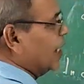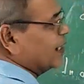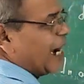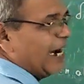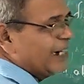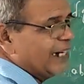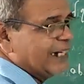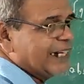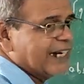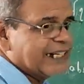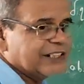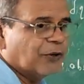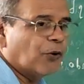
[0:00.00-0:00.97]
and
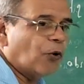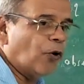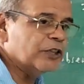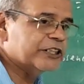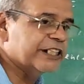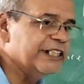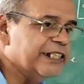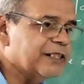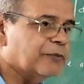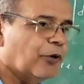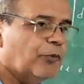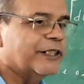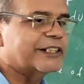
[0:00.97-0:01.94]
kinetic energy, the whole thing
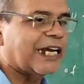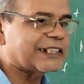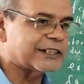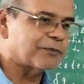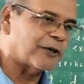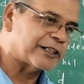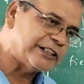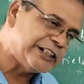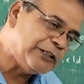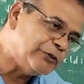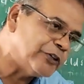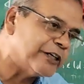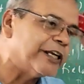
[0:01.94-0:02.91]
is moving. That is for in
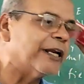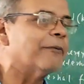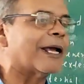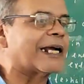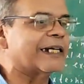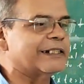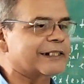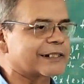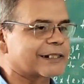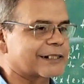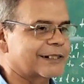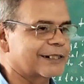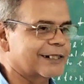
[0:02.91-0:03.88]
internal
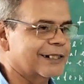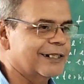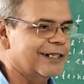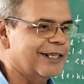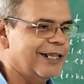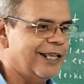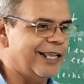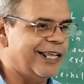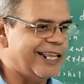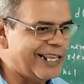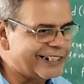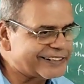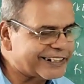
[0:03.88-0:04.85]
mechanics.
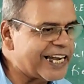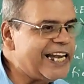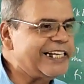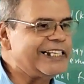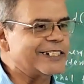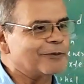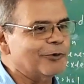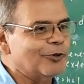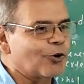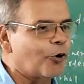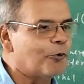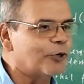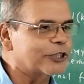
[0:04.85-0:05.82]
A train is moving,
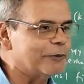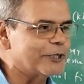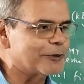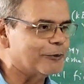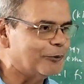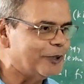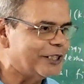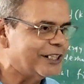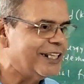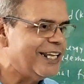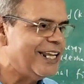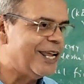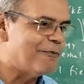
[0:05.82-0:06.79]
locomotive is moving,
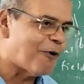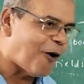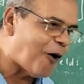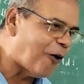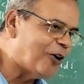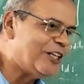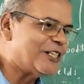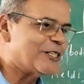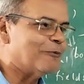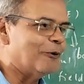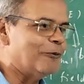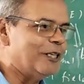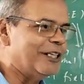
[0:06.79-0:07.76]
a ball is
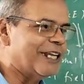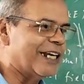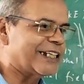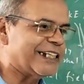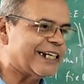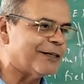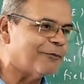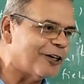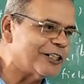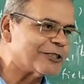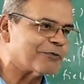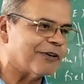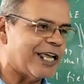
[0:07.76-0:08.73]
moving, a cricket
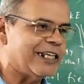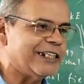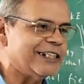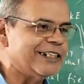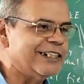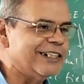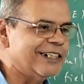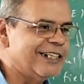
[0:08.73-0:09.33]
ball is flying.